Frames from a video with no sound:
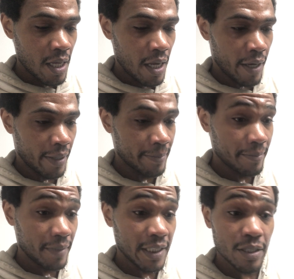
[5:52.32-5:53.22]
But
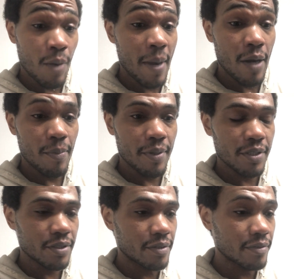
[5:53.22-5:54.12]
these are all my own
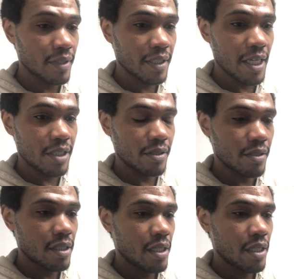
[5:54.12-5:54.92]
personal issues.